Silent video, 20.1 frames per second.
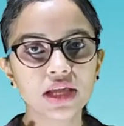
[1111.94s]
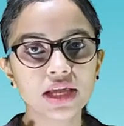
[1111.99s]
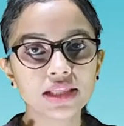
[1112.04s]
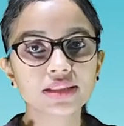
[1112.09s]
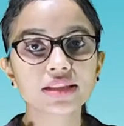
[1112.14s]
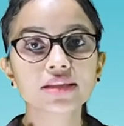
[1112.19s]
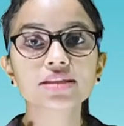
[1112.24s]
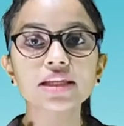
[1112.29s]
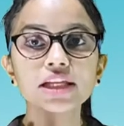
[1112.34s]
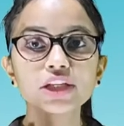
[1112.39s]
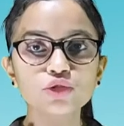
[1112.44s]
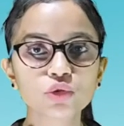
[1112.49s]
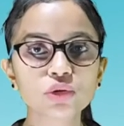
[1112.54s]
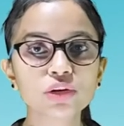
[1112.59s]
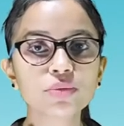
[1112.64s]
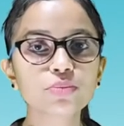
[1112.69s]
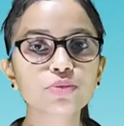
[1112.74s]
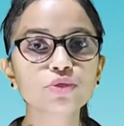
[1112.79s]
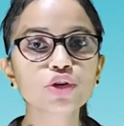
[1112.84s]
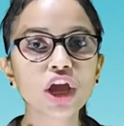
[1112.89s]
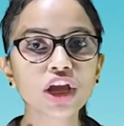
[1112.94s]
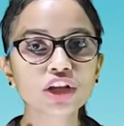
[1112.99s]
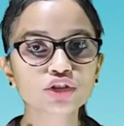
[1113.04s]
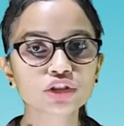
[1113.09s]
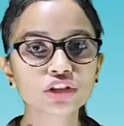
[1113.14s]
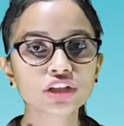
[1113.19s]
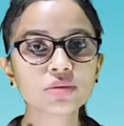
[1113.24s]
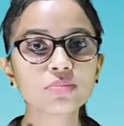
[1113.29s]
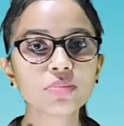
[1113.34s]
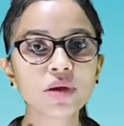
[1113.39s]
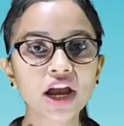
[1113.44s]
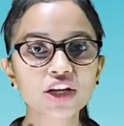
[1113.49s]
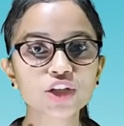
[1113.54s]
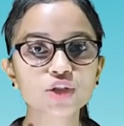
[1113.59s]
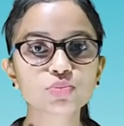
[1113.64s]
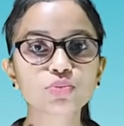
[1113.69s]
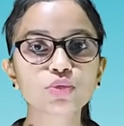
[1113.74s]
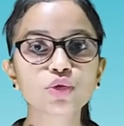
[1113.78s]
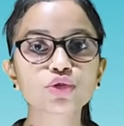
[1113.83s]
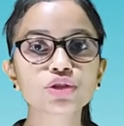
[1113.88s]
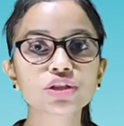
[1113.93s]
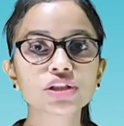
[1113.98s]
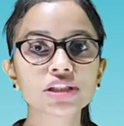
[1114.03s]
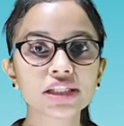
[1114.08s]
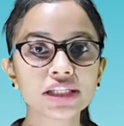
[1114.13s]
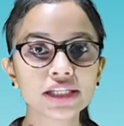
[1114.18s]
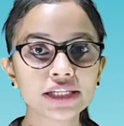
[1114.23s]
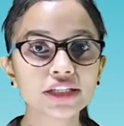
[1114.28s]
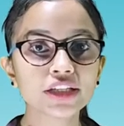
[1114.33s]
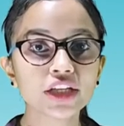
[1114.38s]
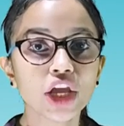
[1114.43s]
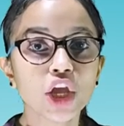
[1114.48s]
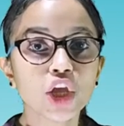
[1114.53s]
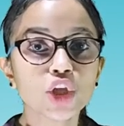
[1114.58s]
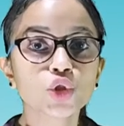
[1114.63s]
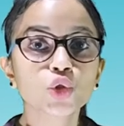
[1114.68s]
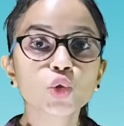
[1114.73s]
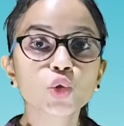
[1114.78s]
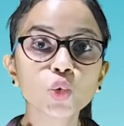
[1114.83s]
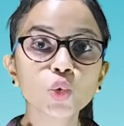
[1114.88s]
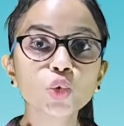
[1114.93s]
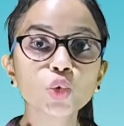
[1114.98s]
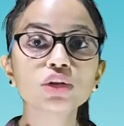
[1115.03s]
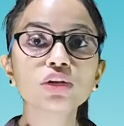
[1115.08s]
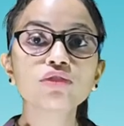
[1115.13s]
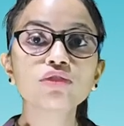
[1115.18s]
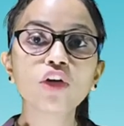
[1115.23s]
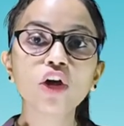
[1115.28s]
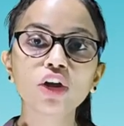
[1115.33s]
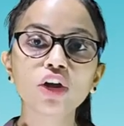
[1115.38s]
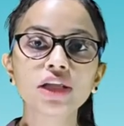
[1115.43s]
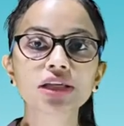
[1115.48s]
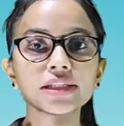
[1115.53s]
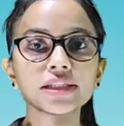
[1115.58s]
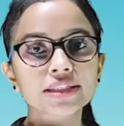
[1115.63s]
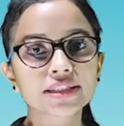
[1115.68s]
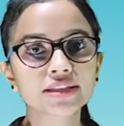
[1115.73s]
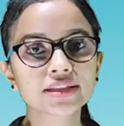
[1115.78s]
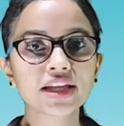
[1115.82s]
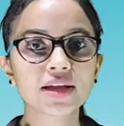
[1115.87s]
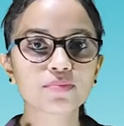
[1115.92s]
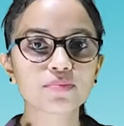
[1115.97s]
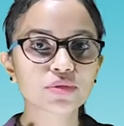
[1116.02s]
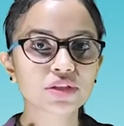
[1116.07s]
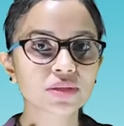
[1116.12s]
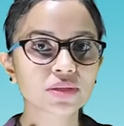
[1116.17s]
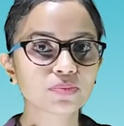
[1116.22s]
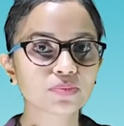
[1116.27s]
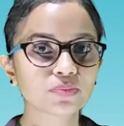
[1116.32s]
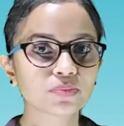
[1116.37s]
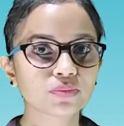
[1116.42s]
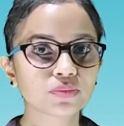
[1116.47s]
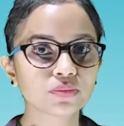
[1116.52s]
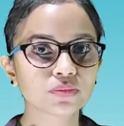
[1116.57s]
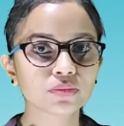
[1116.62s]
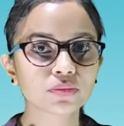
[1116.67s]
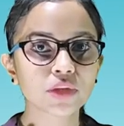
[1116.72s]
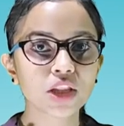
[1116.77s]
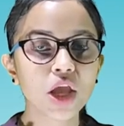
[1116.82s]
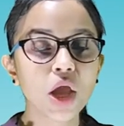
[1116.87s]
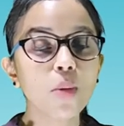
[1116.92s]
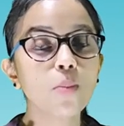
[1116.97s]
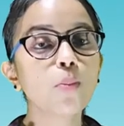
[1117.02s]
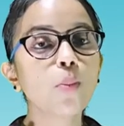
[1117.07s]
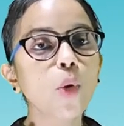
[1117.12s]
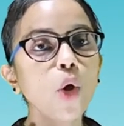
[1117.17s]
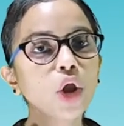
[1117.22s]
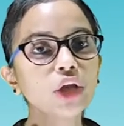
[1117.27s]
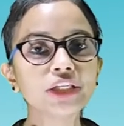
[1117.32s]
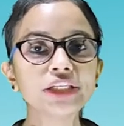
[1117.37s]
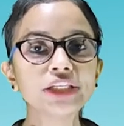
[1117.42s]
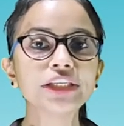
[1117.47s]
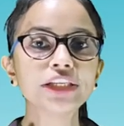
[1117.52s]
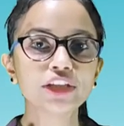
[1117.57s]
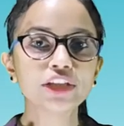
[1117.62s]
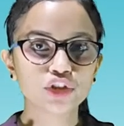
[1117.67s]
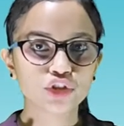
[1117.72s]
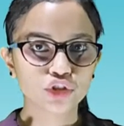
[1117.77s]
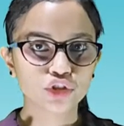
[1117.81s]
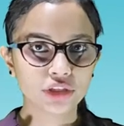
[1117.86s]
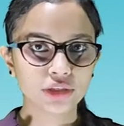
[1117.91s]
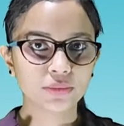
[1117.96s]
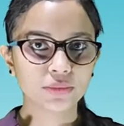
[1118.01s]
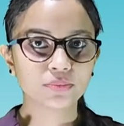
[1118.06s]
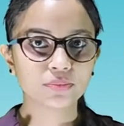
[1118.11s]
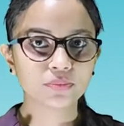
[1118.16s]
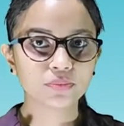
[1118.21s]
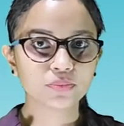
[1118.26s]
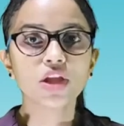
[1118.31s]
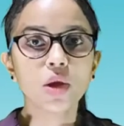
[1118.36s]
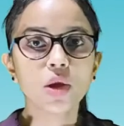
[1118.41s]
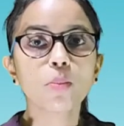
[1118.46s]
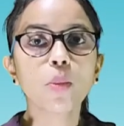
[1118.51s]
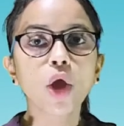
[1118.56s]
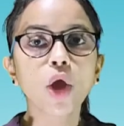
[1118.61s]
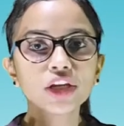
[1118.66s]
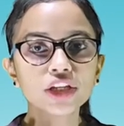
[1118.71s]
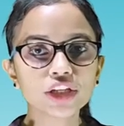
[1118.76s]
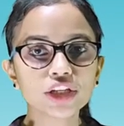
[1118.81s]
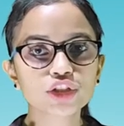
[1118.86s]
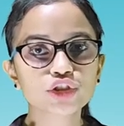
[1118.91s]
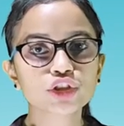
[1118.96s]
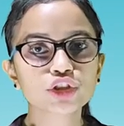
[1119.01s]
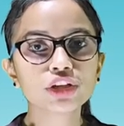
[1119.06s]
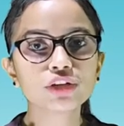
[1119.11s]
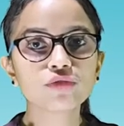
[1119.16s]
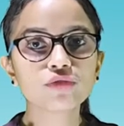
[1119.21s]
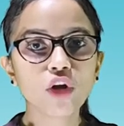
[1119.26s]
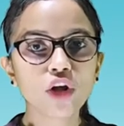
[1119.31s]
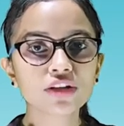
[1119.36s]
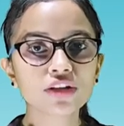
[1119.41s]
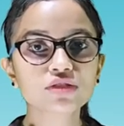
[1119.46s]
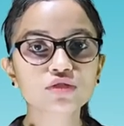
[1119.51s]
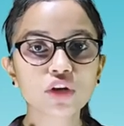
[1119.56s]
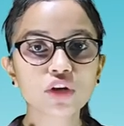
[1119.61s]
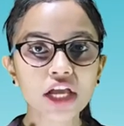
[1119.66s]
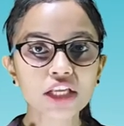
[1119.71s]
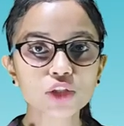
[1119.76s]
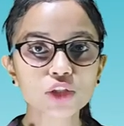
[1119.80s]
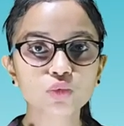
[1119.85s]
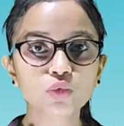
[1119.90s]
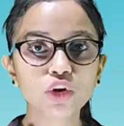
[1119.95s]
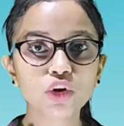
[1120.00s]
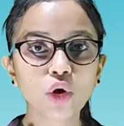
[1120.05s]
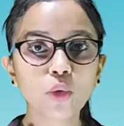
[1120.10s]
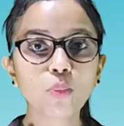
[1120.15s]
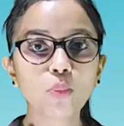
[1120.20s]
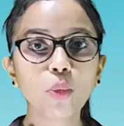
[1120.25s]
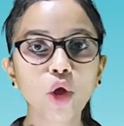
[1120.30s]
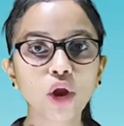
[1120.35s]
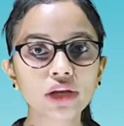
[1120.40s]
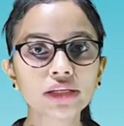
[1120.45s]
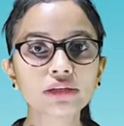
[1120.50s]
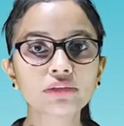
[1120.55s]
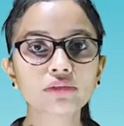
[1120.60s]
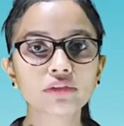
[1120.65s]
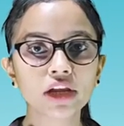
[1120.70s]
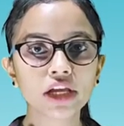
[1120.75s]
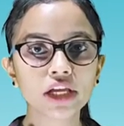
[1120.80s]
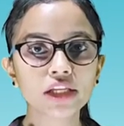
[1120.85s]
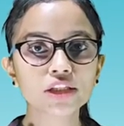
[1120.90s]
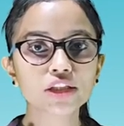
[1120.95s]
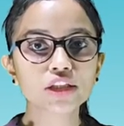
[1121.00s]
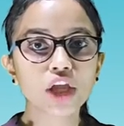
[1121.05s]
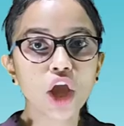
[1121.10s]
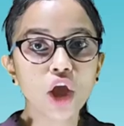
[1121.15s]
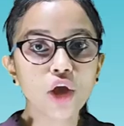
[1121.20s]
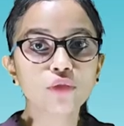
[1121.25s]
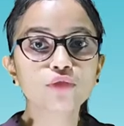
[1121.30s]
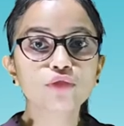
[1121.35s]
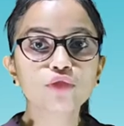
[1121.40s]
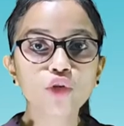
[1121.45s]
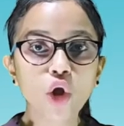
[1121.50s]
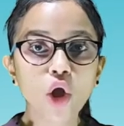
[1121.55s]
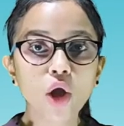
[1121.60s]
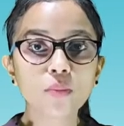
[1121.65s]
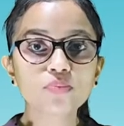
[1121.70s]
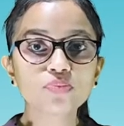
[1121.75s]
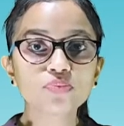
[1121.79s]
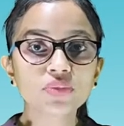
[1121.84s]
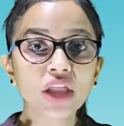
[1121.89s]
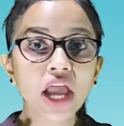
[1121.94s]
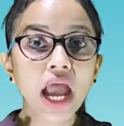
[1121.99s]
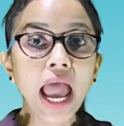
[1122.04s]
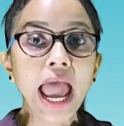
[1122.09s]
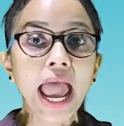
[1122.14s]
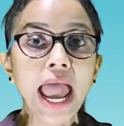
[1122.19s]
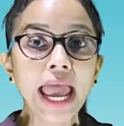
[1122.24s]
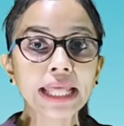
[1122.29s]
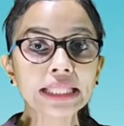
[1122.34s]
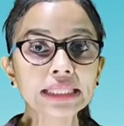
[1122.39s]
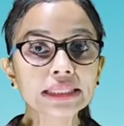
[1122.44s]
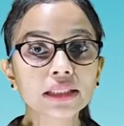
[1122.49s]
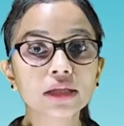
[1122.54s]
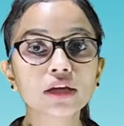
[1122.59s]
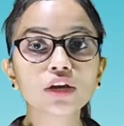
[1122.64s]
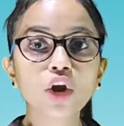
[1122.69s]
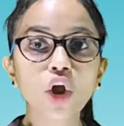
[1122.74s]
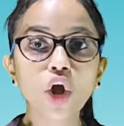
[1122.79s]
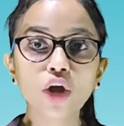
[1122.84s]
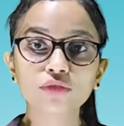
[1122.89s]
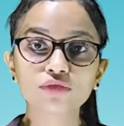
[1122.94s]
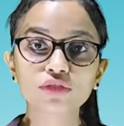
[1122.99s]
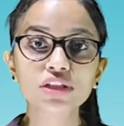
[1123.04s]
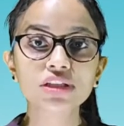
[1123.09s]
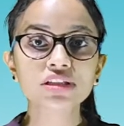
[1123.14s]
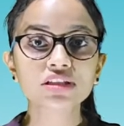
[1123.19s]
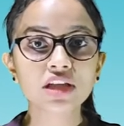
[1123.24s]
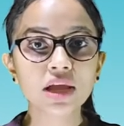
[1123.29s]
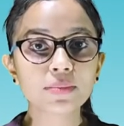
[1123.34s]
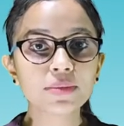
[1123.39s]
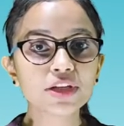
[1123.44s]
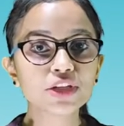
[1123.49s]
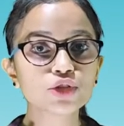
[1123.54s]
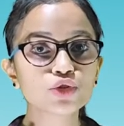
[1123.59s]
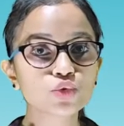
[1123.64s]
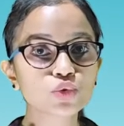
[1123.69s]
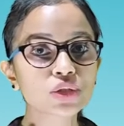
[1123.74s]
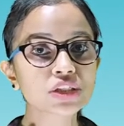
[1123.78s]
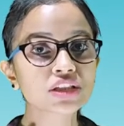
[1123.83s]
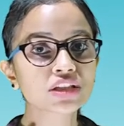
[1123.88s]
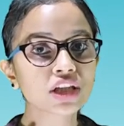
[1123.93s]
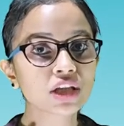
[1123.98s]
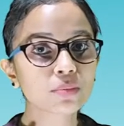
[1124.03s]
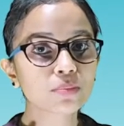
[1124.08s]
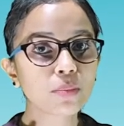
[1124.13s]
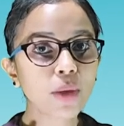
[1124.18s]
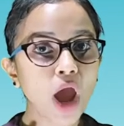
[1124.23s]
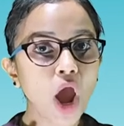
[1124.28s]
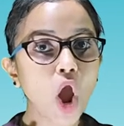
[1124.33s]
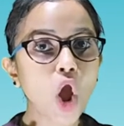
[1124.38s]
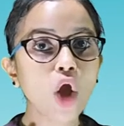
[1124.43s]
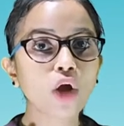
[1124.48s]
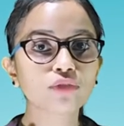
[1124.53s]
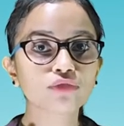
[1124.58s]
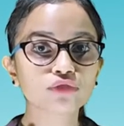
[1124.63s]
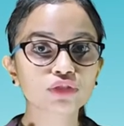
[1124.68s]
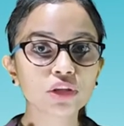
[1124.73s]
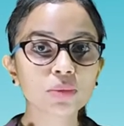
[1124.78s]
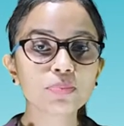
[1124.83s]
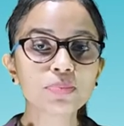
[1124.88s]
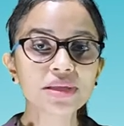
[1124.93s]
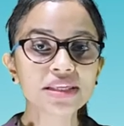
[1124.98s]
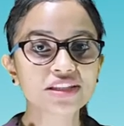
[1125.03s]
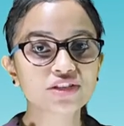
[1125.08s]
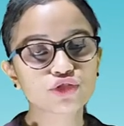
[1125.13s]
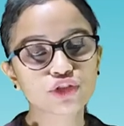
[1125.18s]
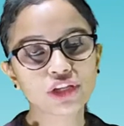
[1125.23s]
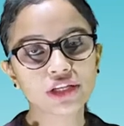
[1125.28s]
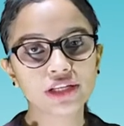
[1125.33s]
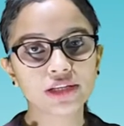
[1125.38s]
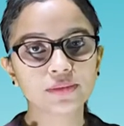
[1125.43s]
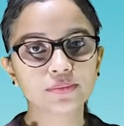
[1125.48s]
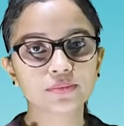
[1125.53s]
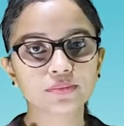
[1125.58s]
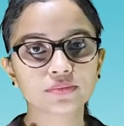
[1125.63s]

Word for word: The sexual reproduction in plants proceed through the following steps. Pollination. Pollination involves transfer of pollen grains from anther of the stamen to stigma of the pistil